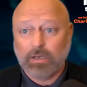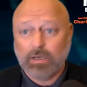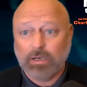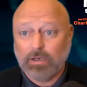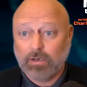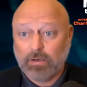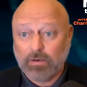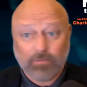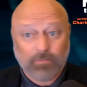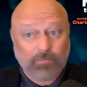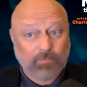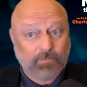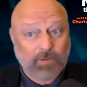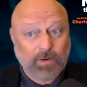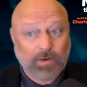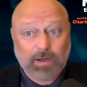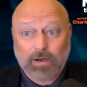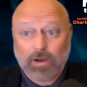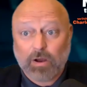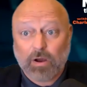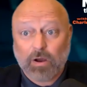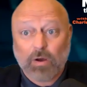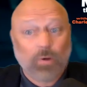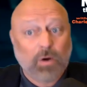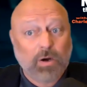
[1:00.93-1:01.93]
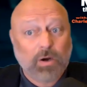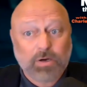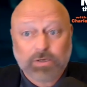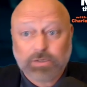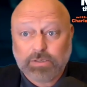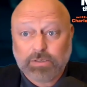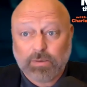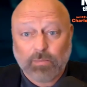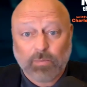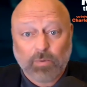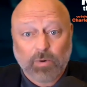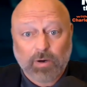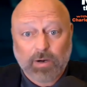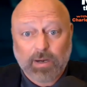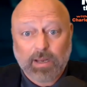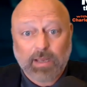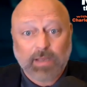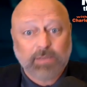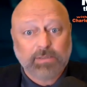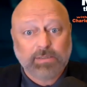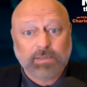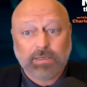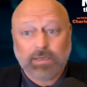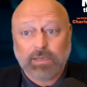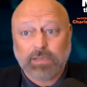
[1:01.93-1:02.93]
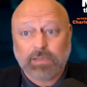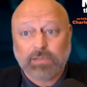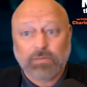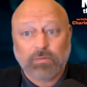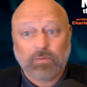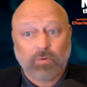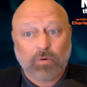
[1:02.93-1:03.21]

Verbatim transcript: You're free to go work somewhere else that doesn't